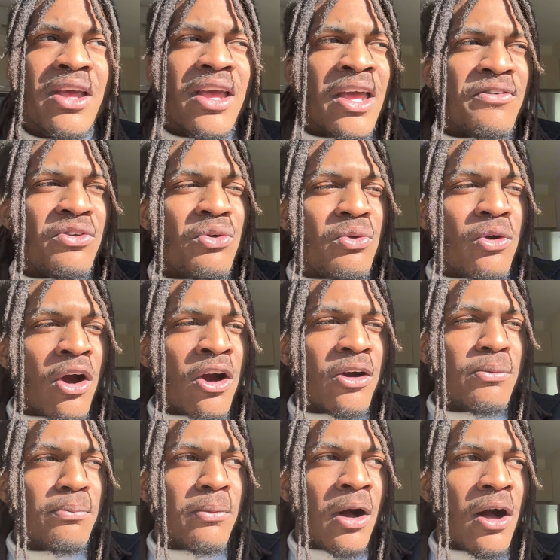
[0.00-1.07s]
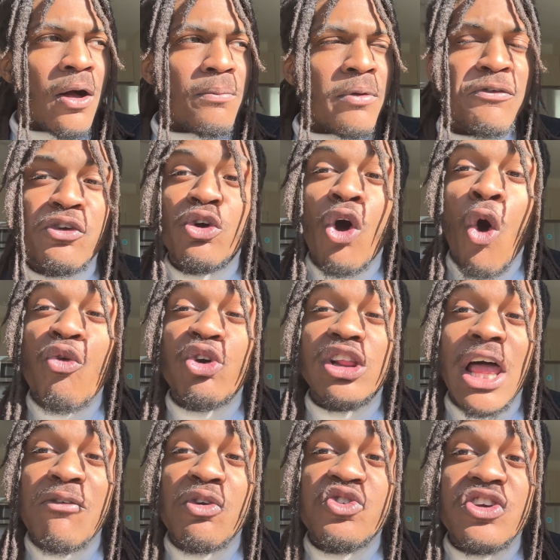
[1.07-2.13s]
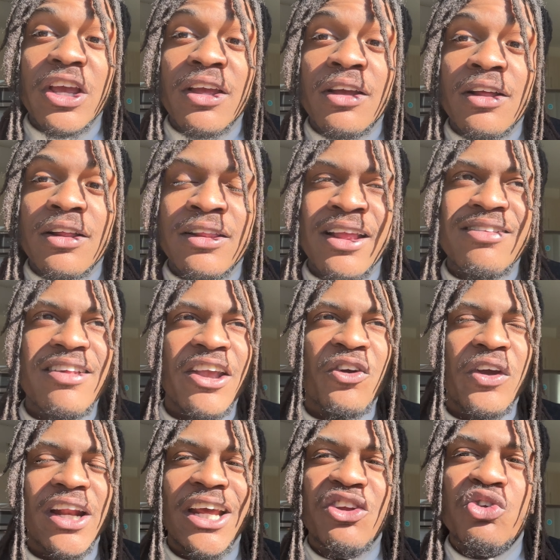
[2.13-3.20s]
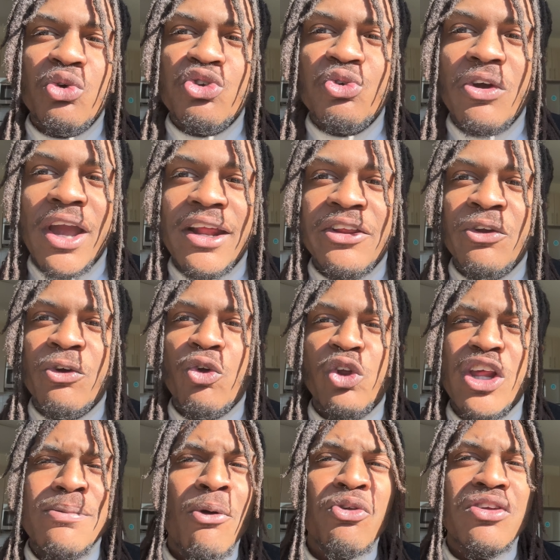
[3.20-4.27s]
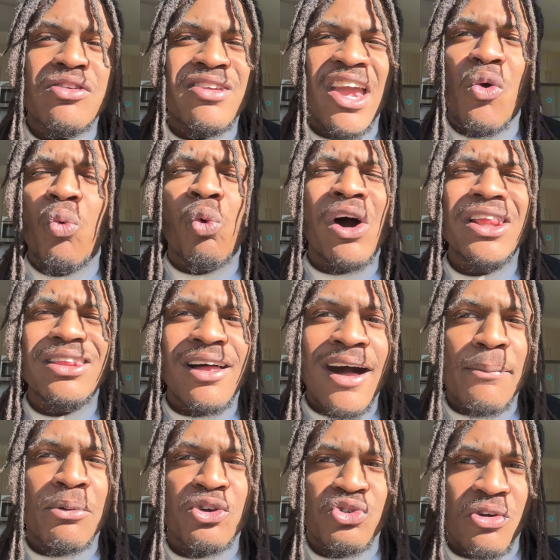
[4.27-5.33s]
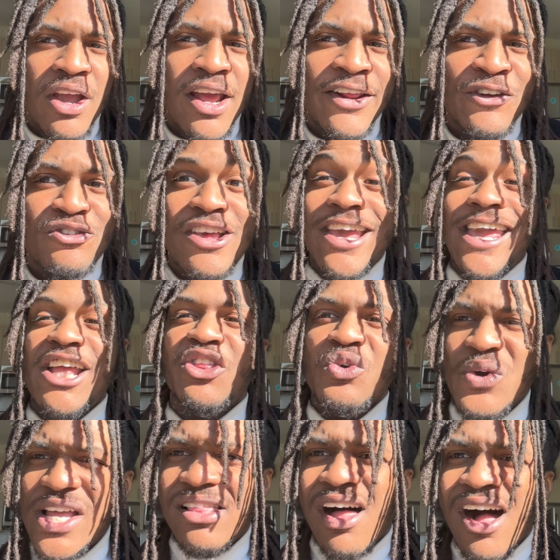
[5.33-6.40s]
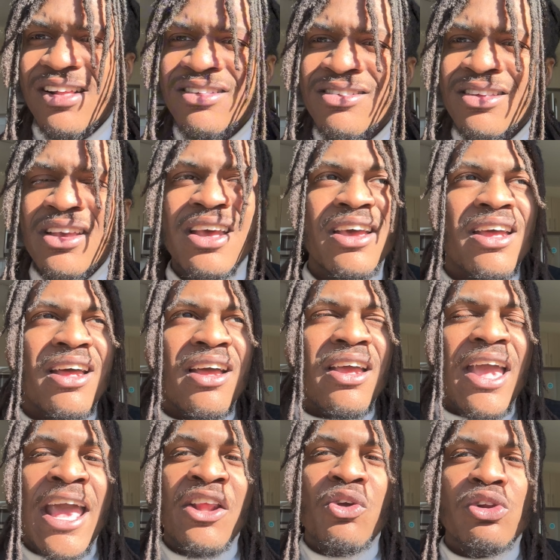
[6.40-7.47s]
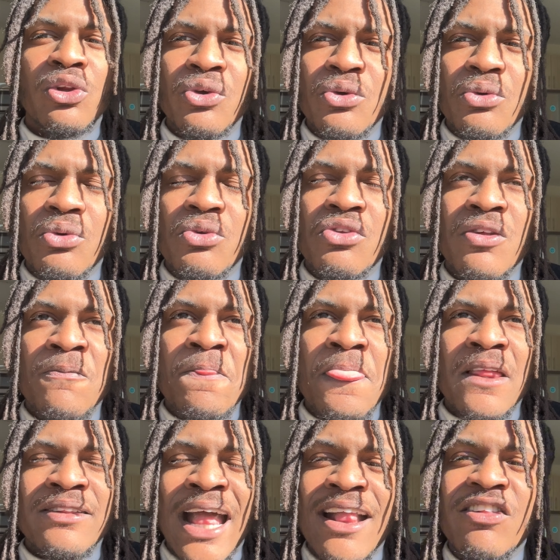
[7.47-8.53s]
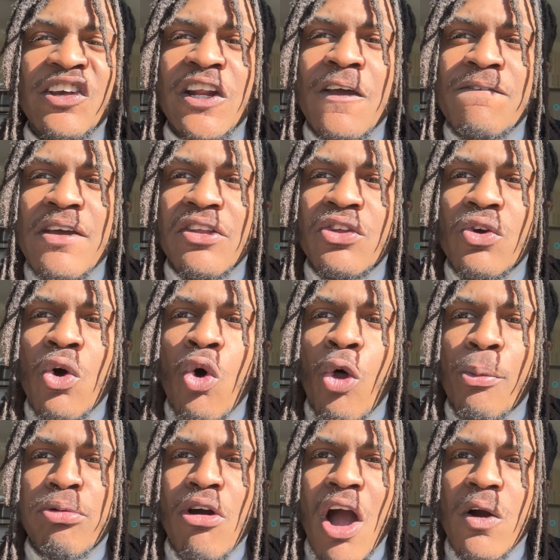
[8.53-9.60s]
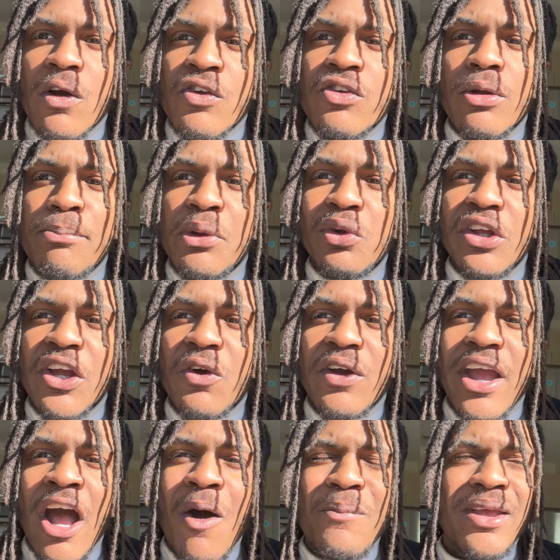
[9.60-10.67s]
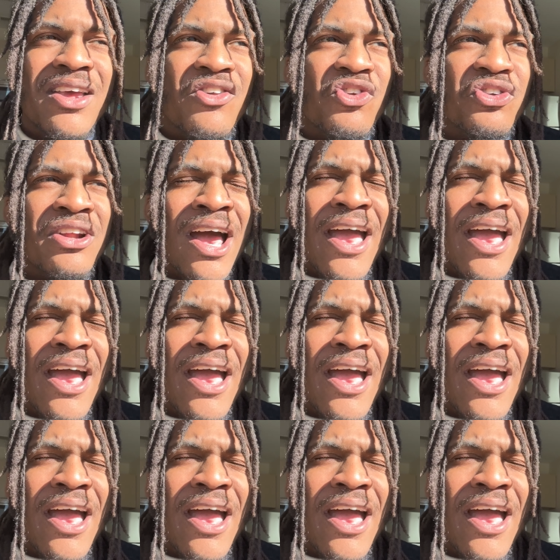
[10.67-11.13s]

if you're over leveraging, let's say you're getting into a trade and you're only supposed to take 1 lot per trade and you're taking 3 lots and you lose, that's going to affect your whole progress on building your account, because you're not